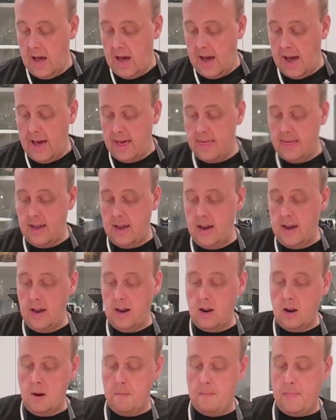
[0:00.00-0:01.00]
And
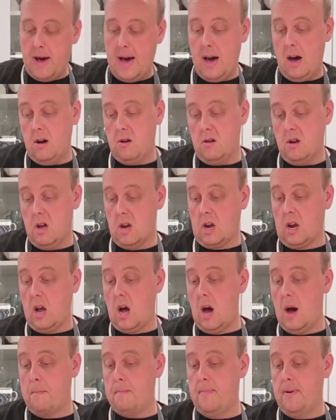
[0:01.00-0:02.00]
then about a
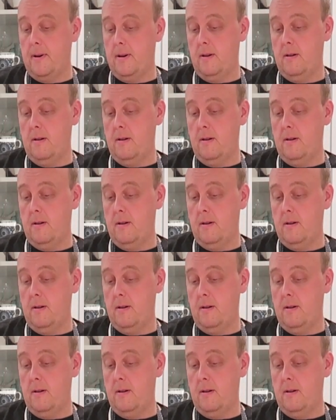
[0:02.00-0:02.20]
cup,